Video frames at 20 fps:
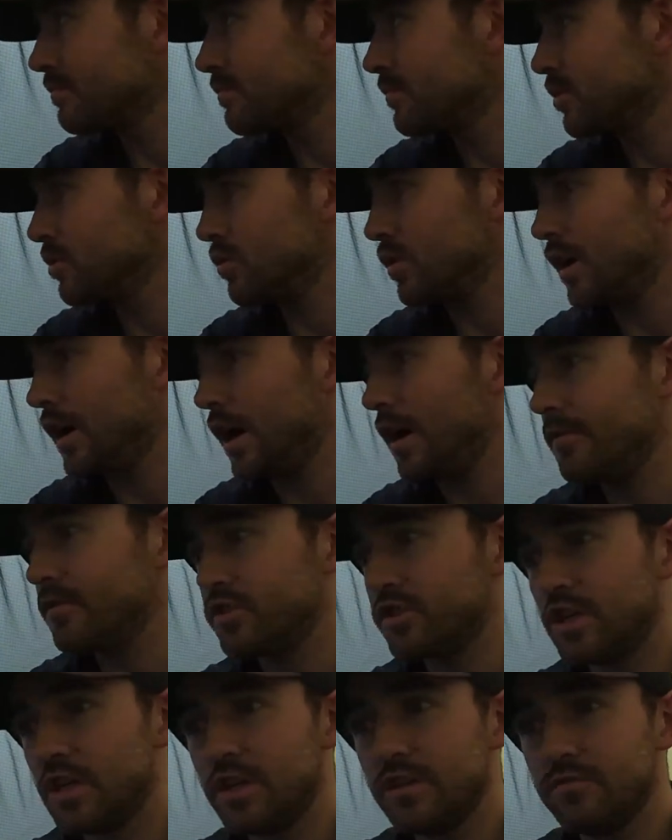Well, I have
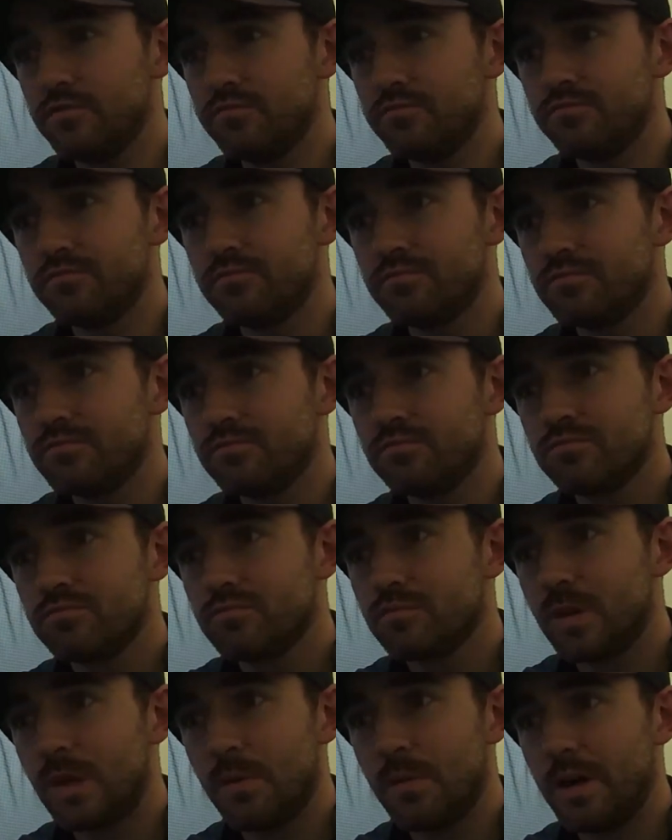seen
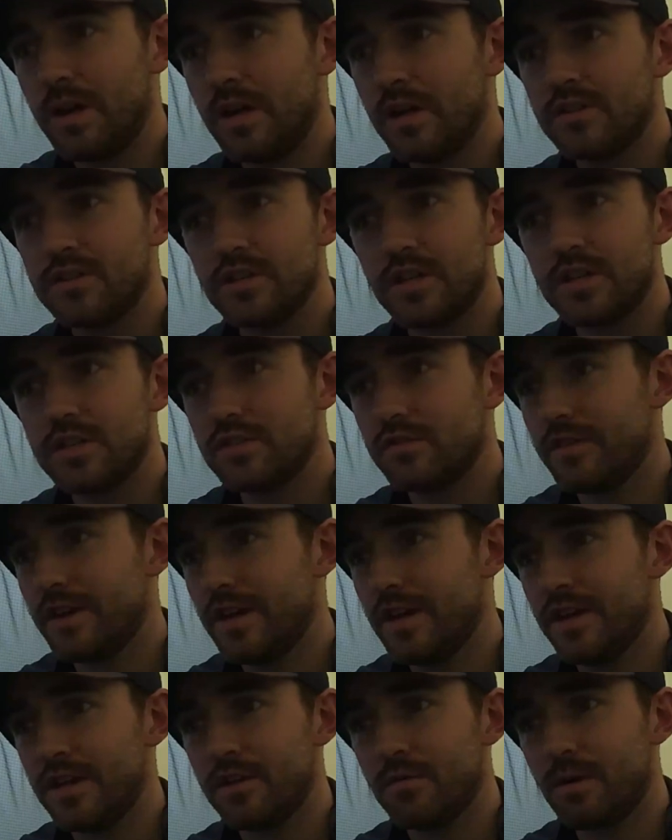the weather change
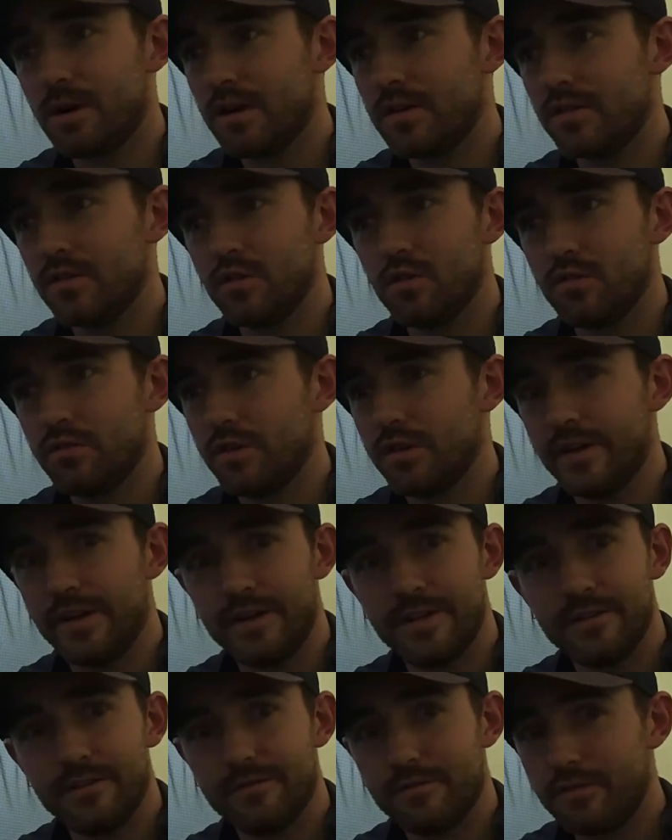very quickly
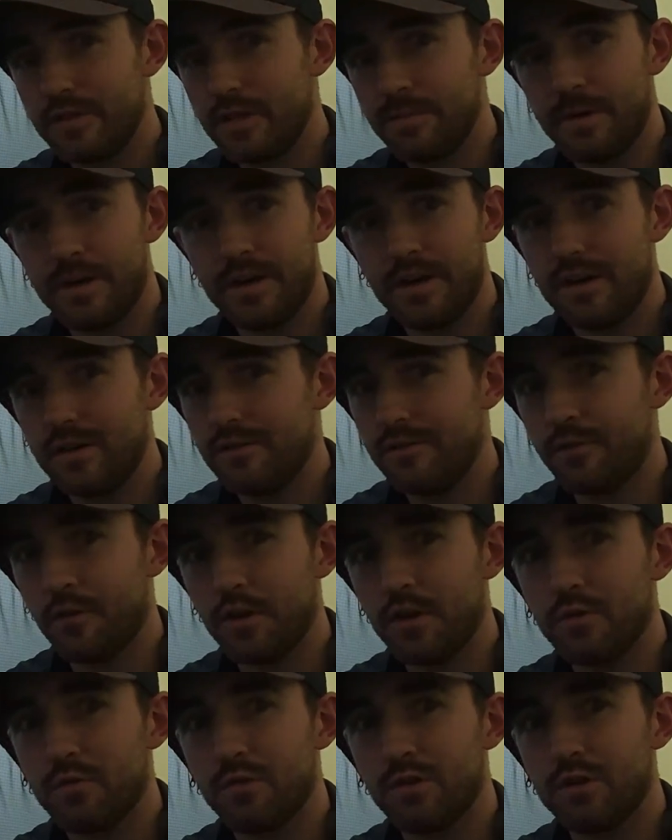overnight, for the better and for
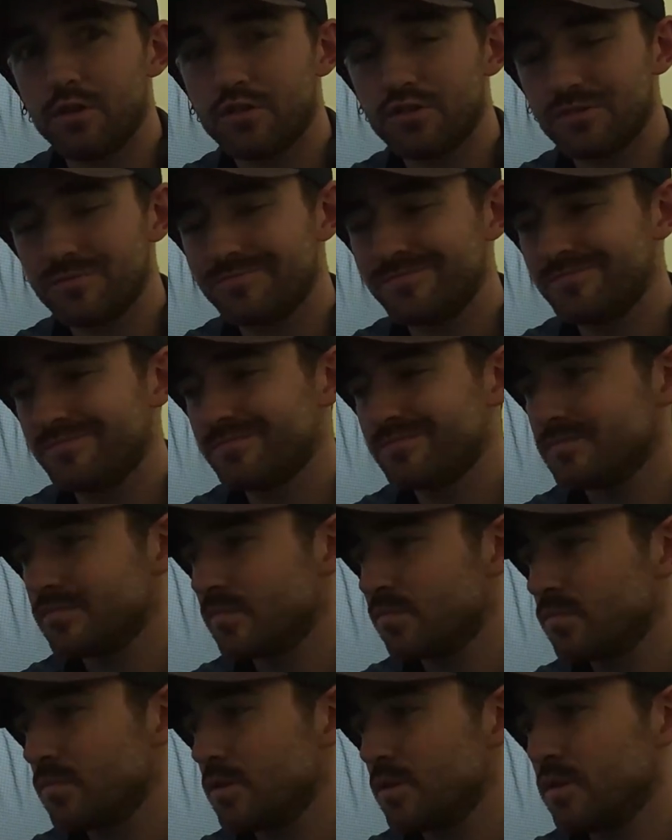the worse.
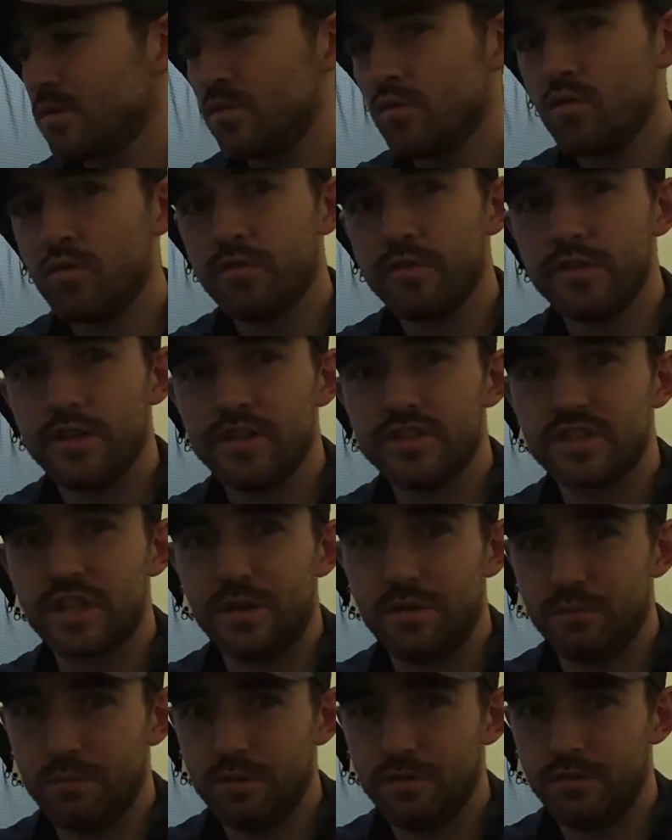Hopefully this time
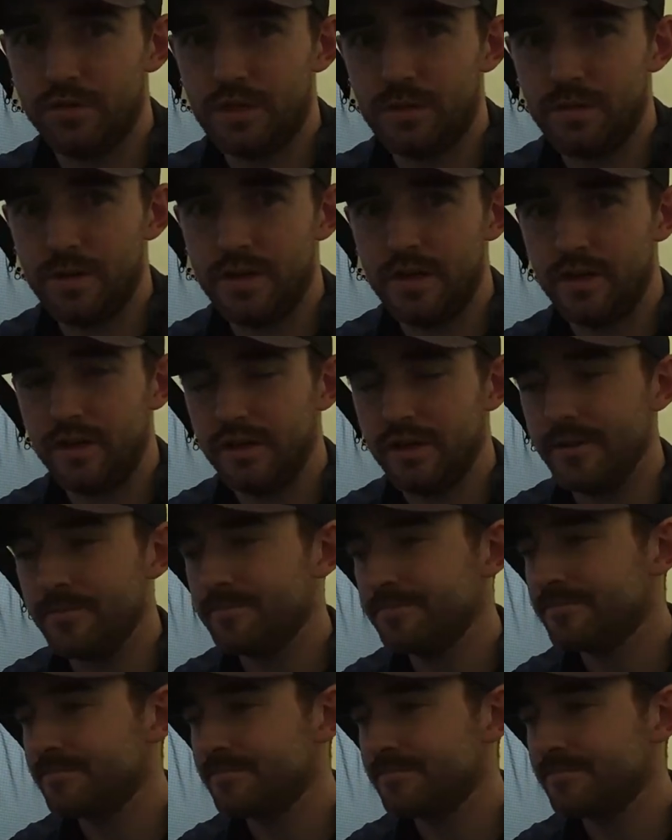will be for the better,